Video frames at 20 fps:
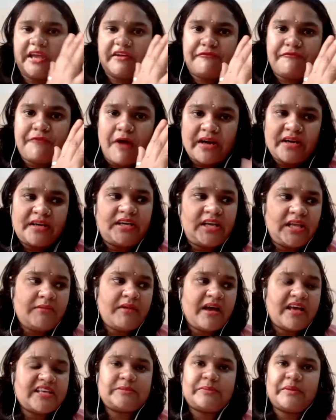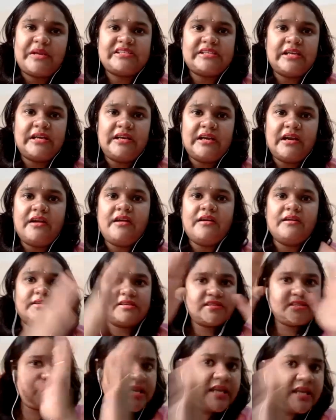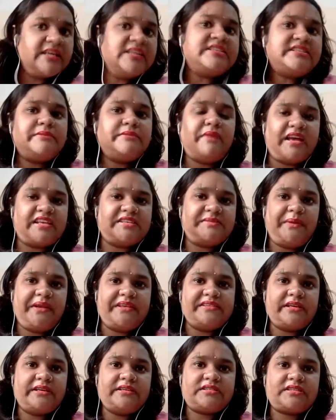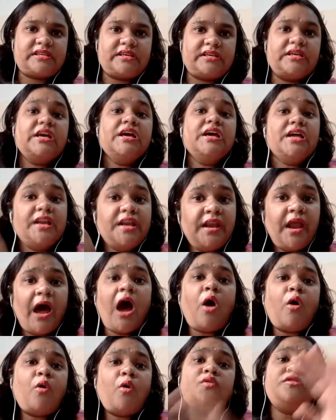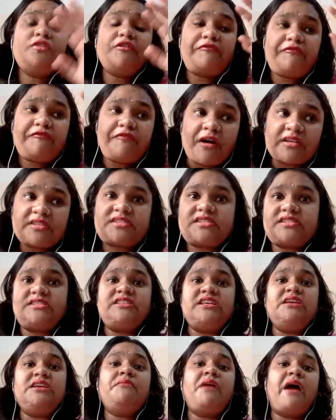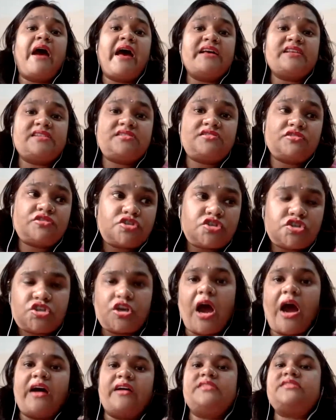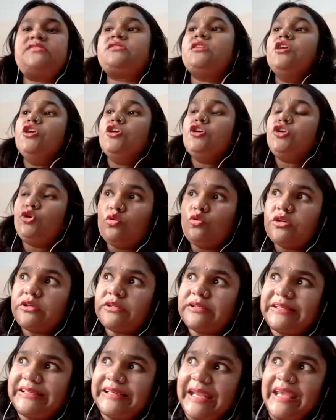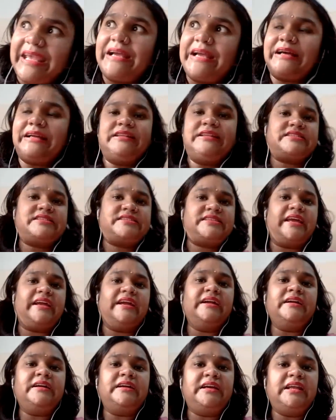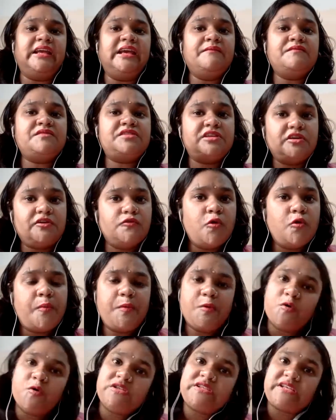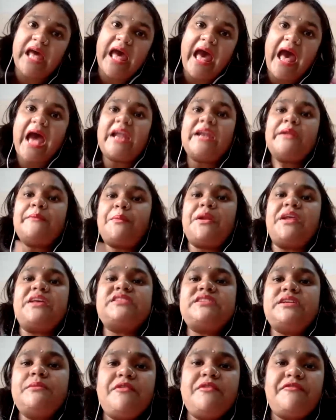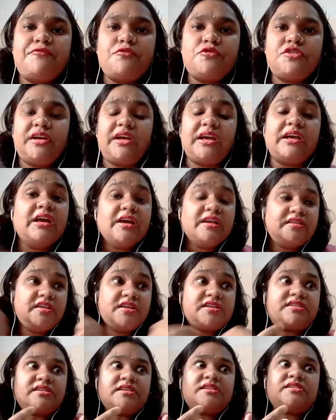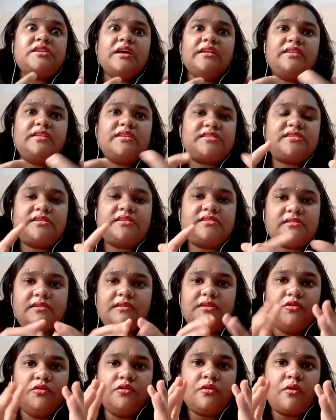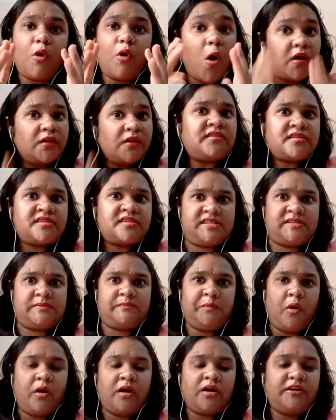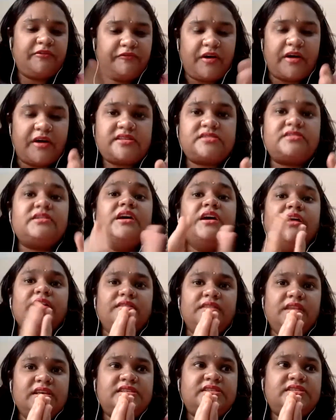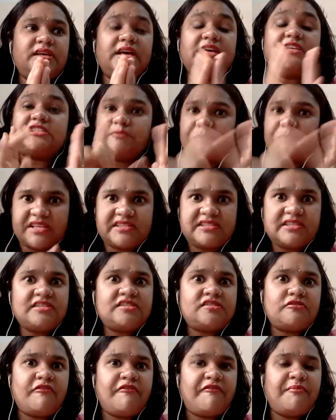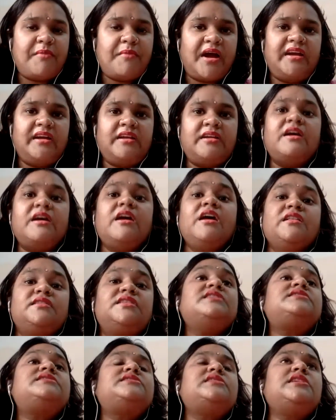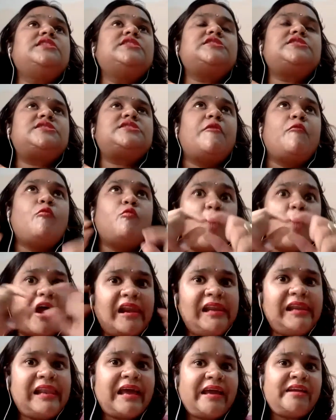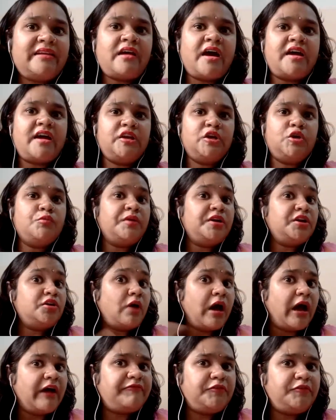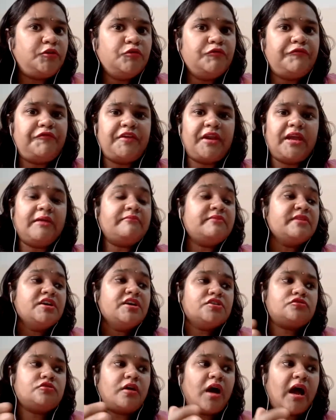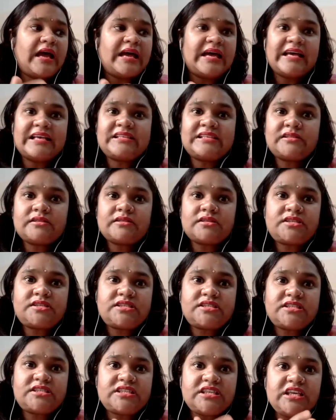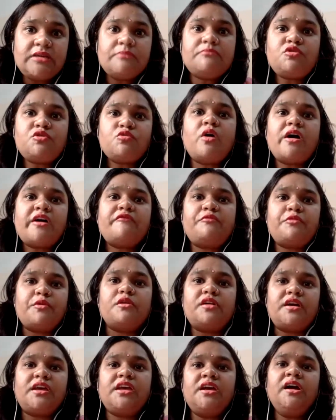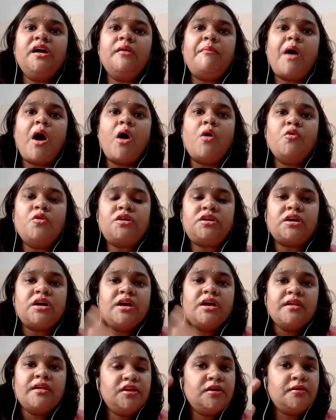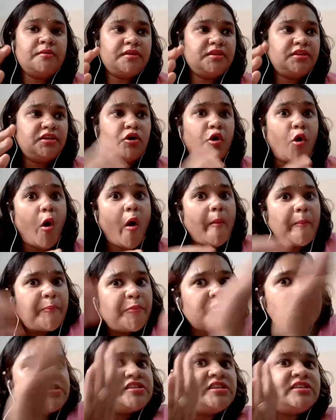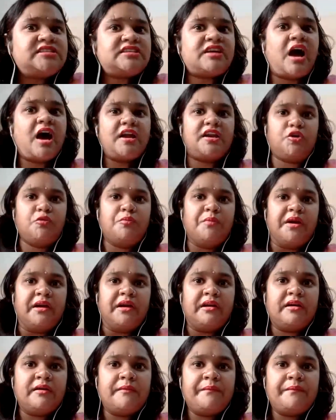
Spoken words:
one team has presented, second team has presented. Now the first team has the chance to take the second team's loopholes and present before the case. This is on the spot first. This is presence of mind. This is one line argument you have to frame. So as a team you are working about the opposite argument.